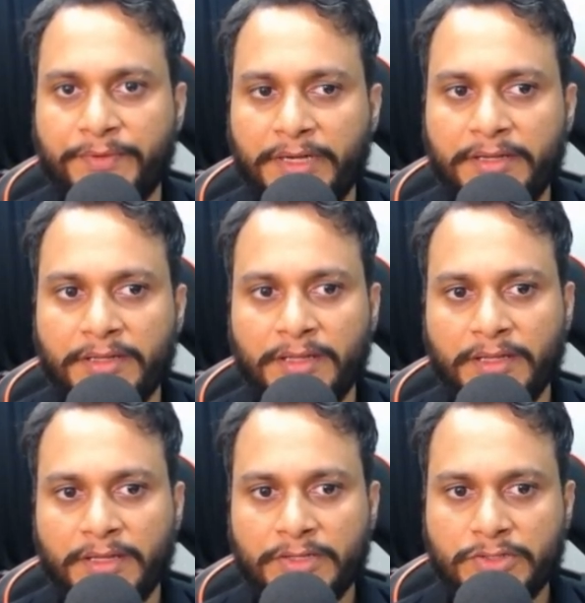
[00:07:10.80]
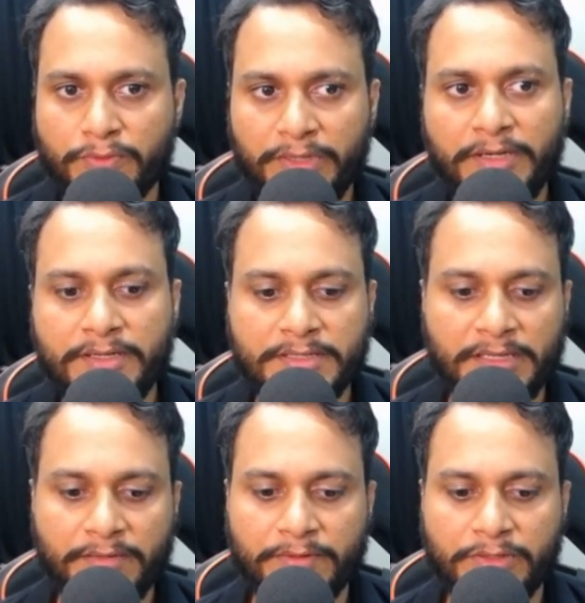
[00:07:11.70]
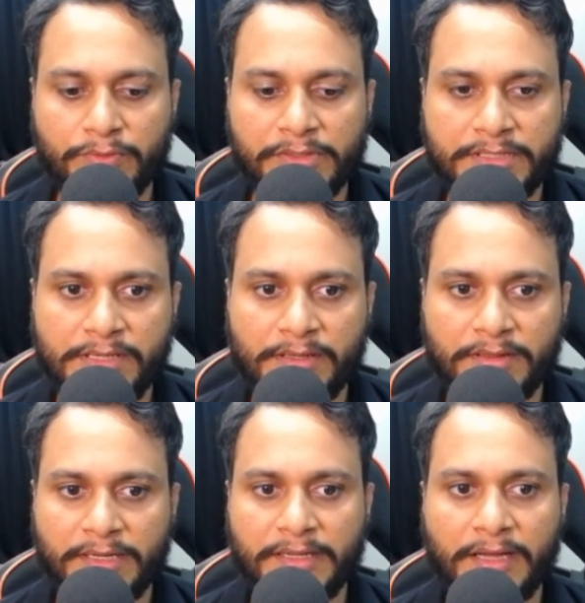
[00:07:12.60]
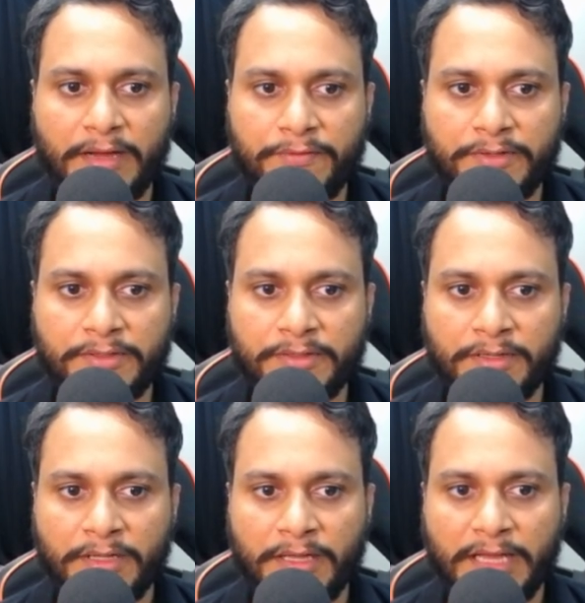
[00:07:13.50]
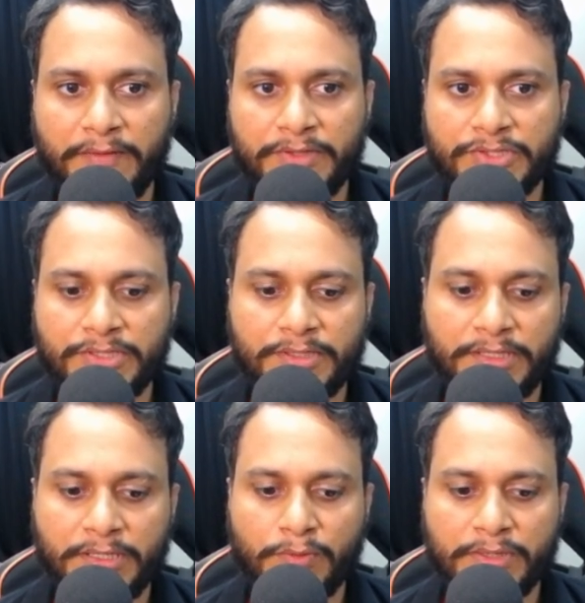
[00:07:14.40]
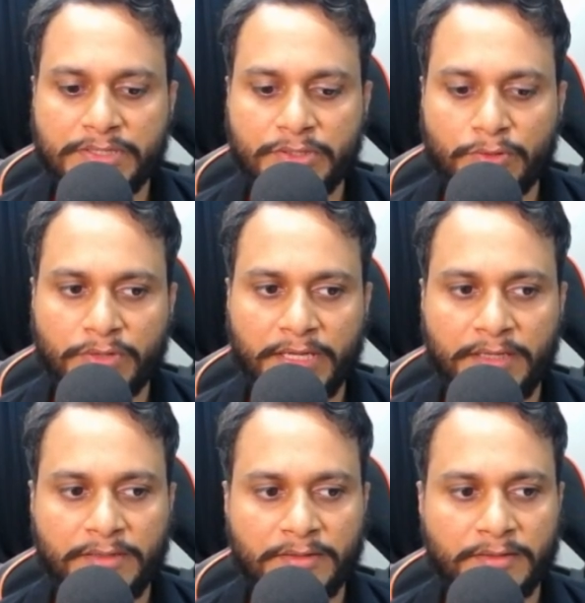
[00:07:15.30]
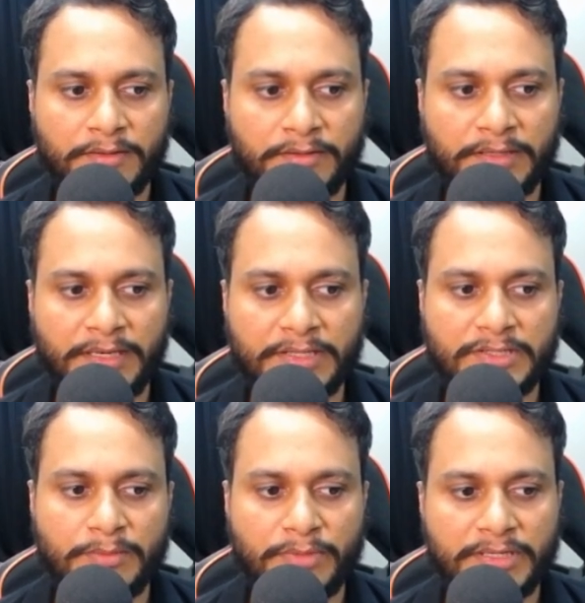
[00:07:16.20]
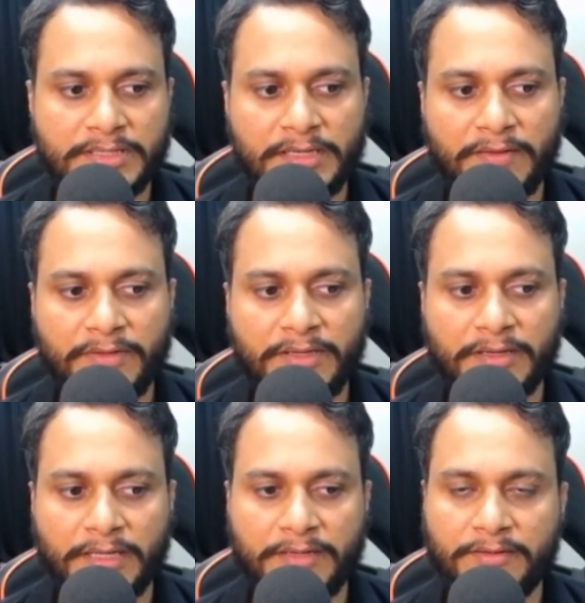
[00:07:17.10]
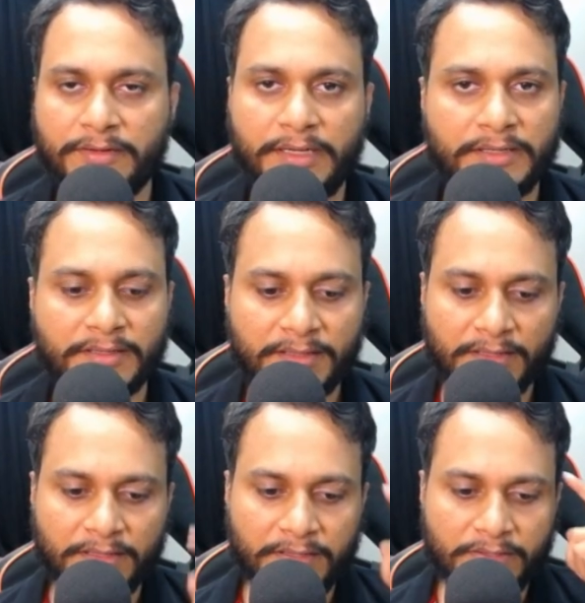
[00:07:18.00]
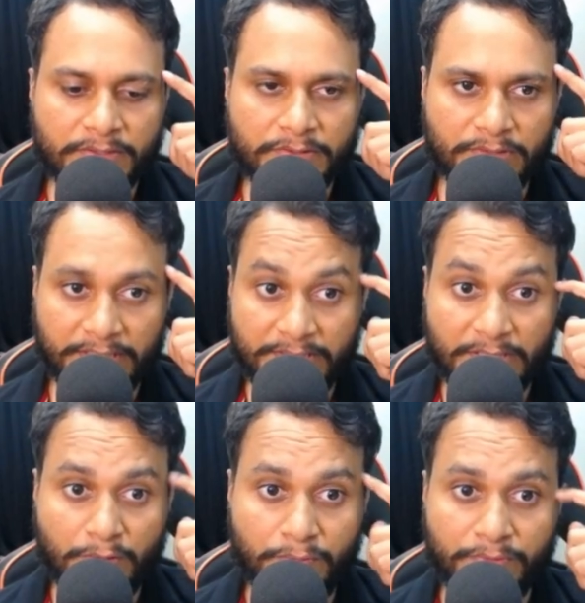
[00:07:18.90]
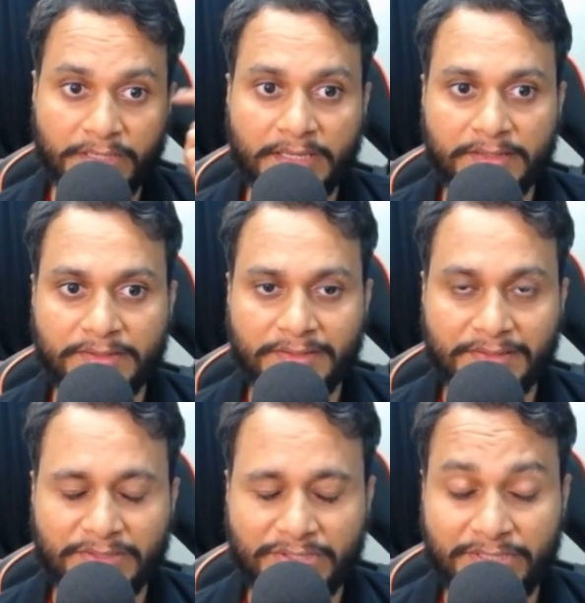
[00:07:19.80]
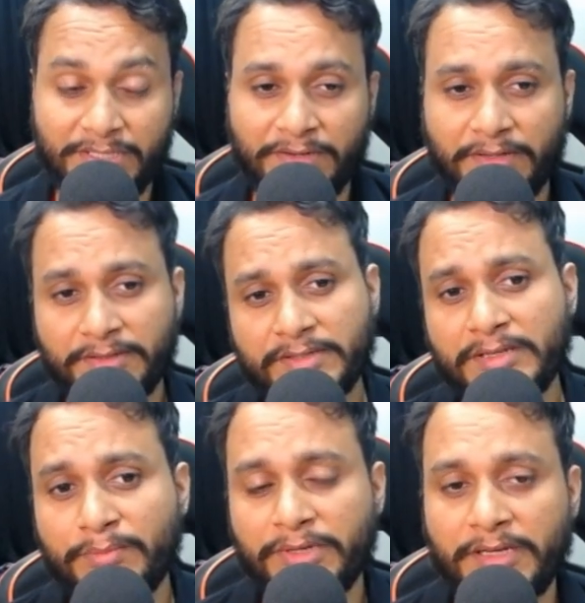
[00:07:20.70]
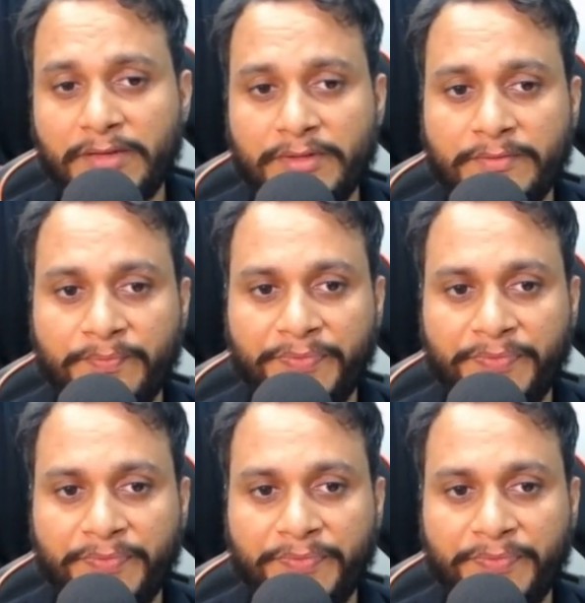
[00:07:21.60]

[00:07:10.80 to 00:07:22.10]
right? So when it is 11, you will see that after having generated 109, the next number is 11 in line, right? So that is how we can generate this number 11.